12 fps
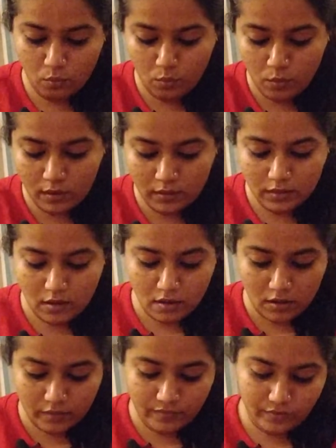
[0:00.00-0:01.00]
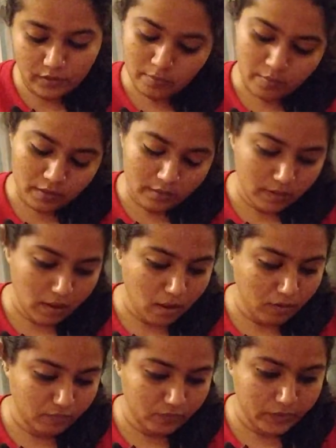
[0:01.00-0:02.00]
One card for the month
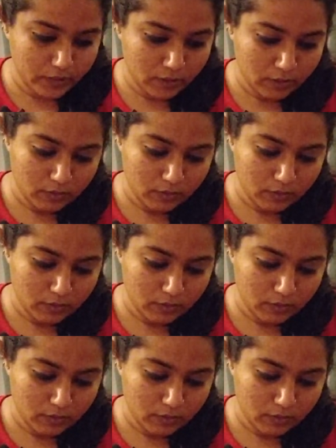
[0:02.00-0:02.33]
after.